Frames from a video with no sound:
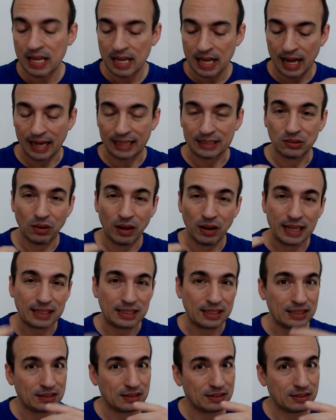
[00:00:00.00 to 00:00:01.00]
I don't like
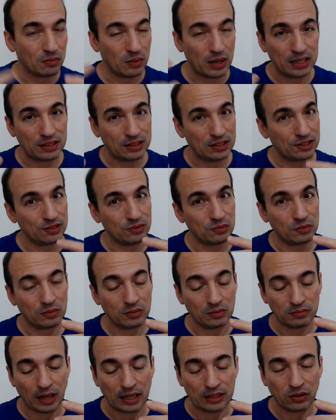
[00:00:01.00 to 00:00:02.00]

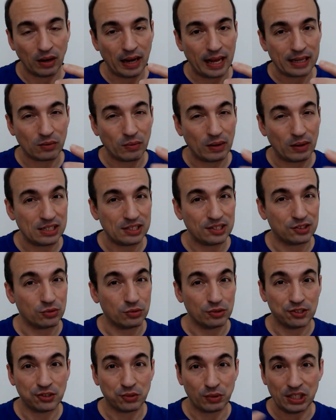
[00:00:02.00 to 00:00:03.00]
when it's too
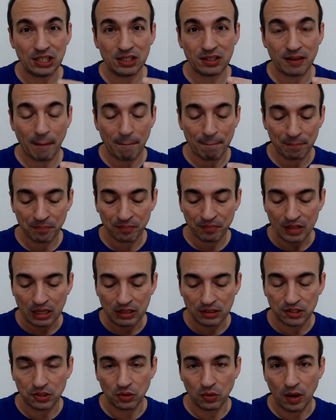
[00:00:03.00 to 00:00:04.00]
sweet,
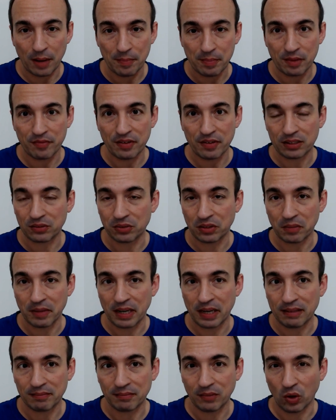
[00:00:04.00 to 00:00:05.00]
so I prefer to
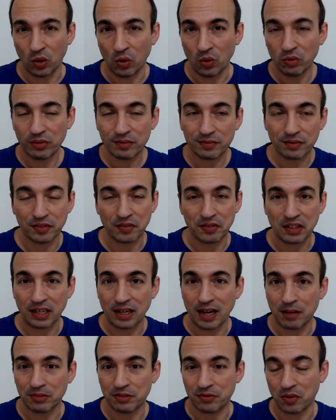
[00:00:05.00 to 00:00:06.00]
remain low. 50
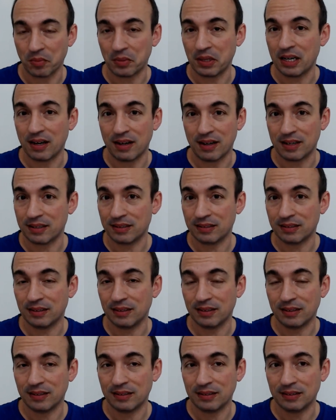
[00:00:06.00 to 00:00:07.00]
grams for me are
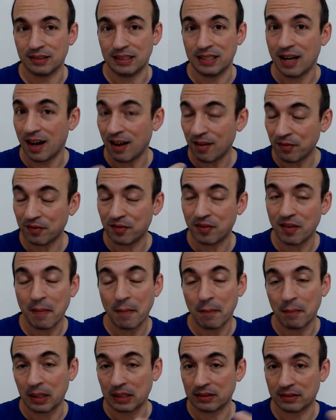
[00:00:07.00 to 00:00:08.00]
enough,
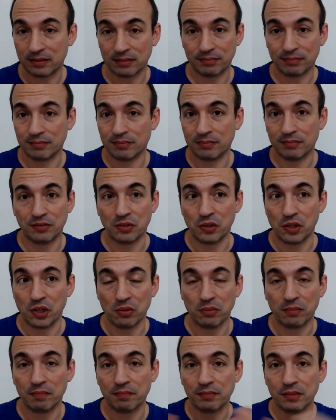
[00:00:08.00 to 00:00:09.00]
but for
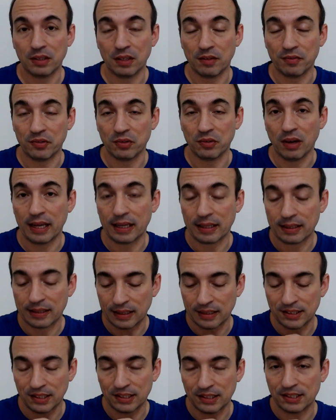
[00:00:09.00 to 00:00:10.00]
you, if you like, as
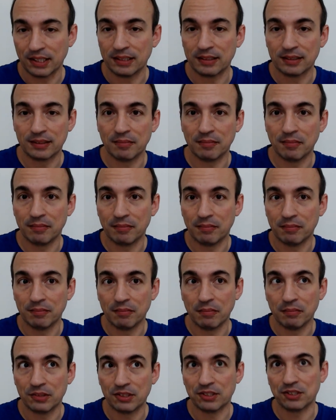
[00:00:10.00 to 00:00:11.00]
I said,
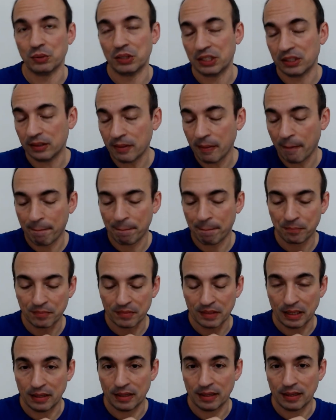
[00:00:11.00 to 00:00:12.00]
sweeter
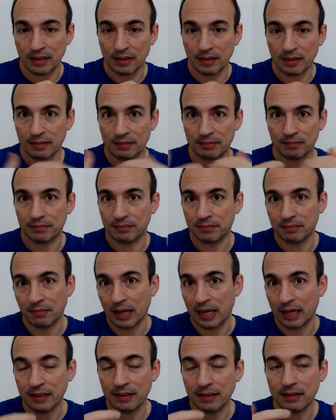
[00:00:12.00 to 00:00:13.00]
than
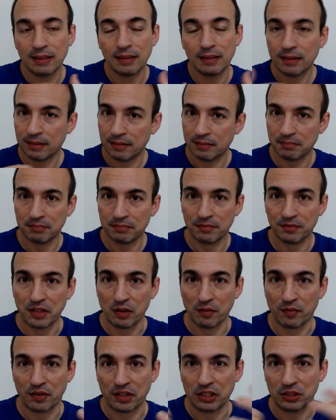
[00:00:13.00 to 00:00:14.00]
mine, feel
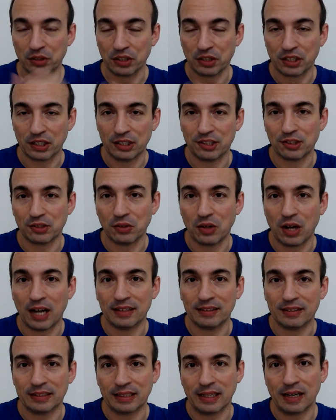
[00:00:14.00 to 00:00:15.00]
free to increase to
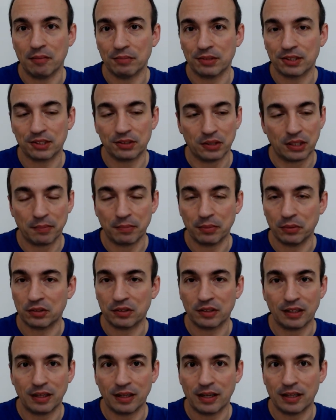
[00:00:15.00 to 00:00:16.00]
100 grams. You can put
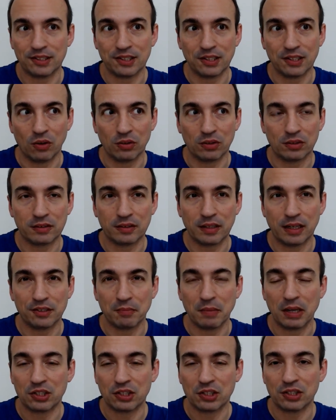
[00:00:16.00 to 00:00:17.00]
as
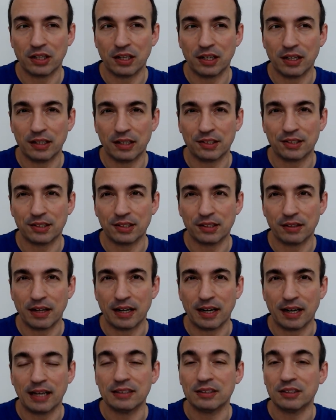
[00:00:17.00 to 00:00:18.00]
much as
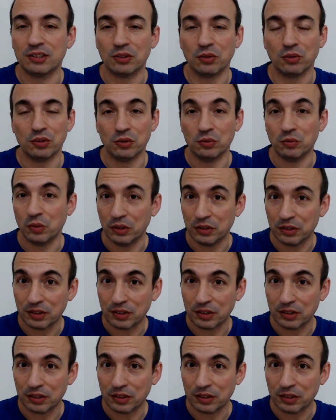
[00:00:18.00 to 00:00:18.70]
erythritol you want.